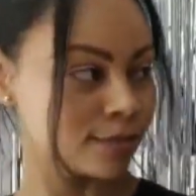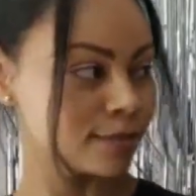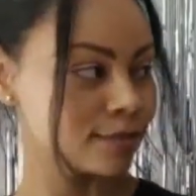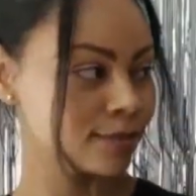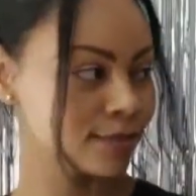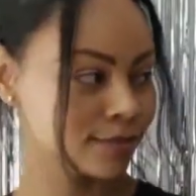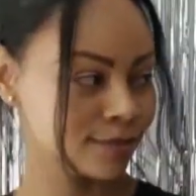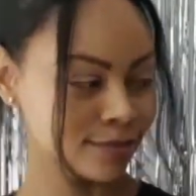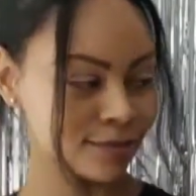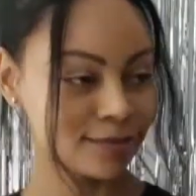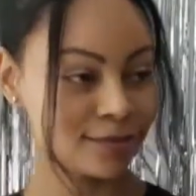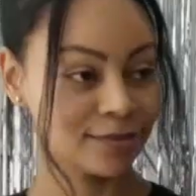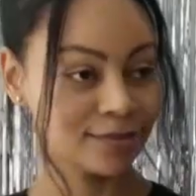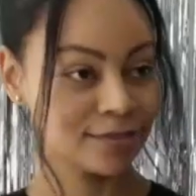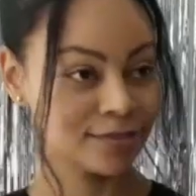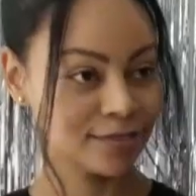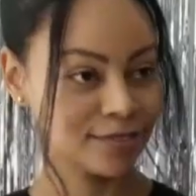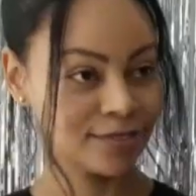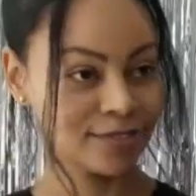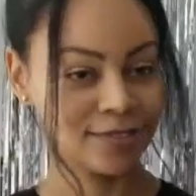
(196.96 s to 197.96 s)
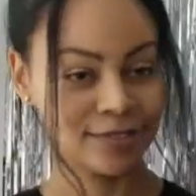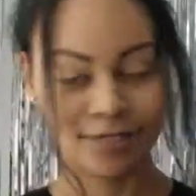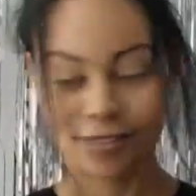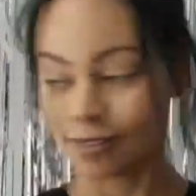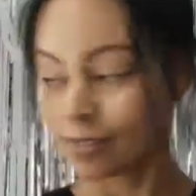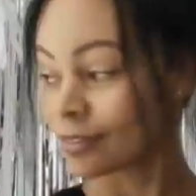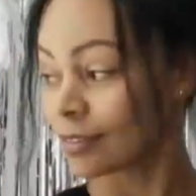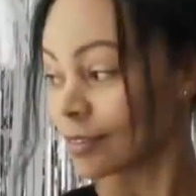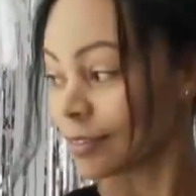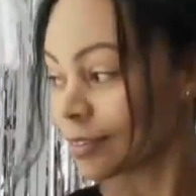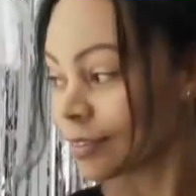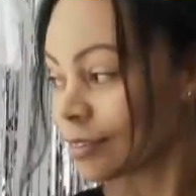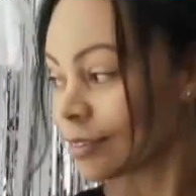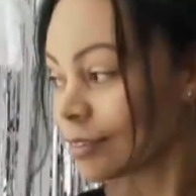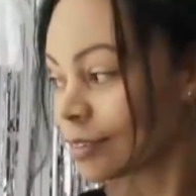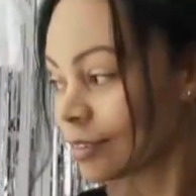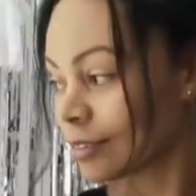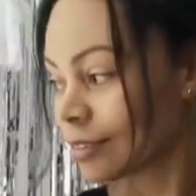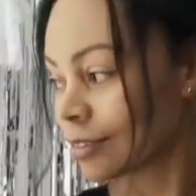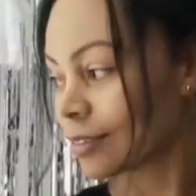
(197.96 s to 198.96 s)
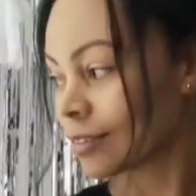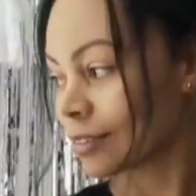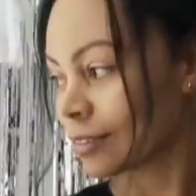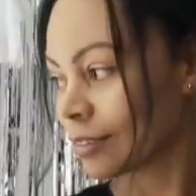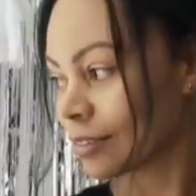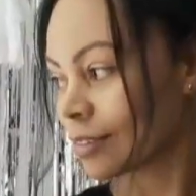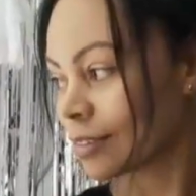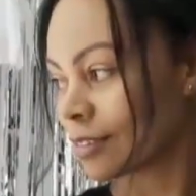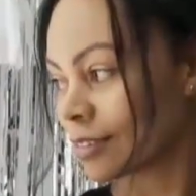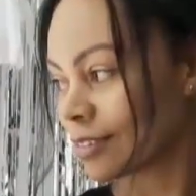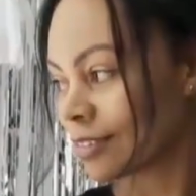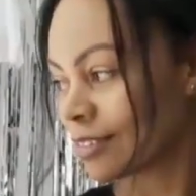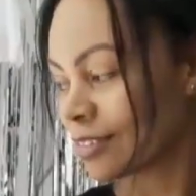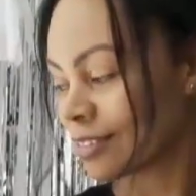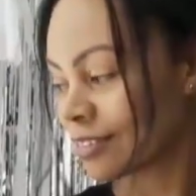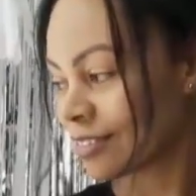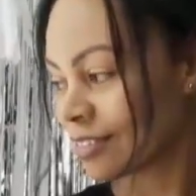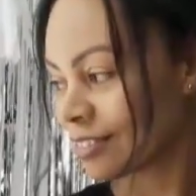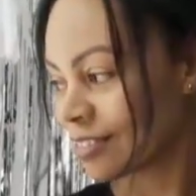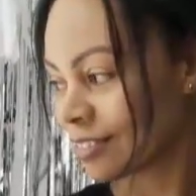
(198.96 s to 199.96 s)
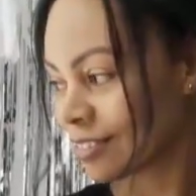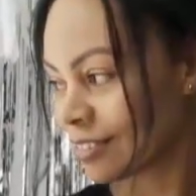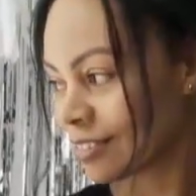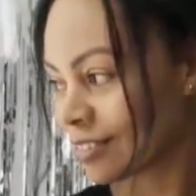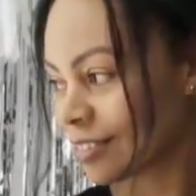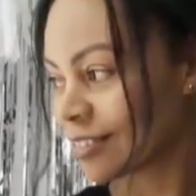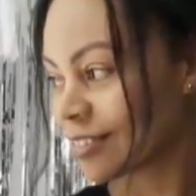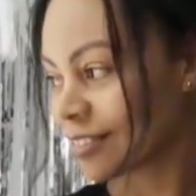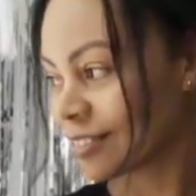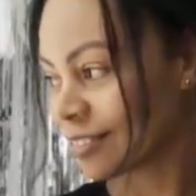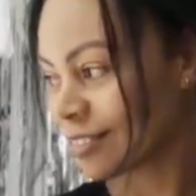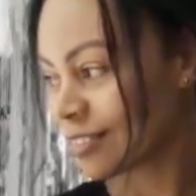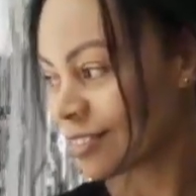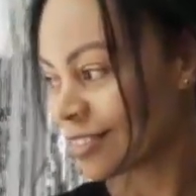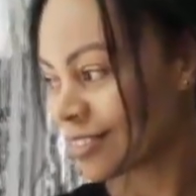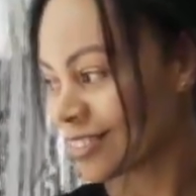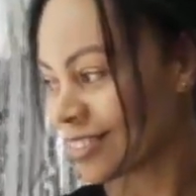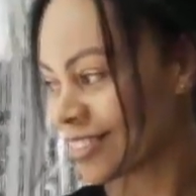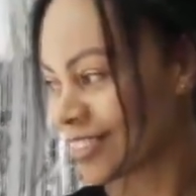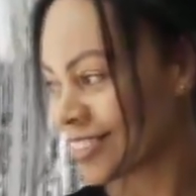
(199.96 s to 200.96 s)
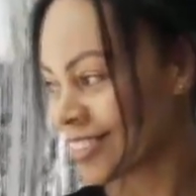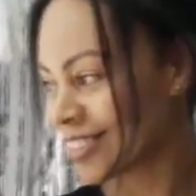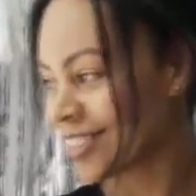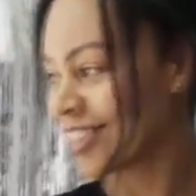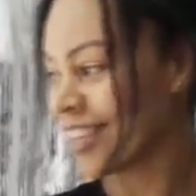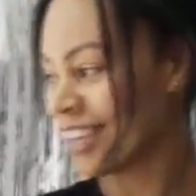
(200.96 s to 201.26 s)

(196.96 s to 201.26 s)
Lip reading: No words are spoken by the person on screen.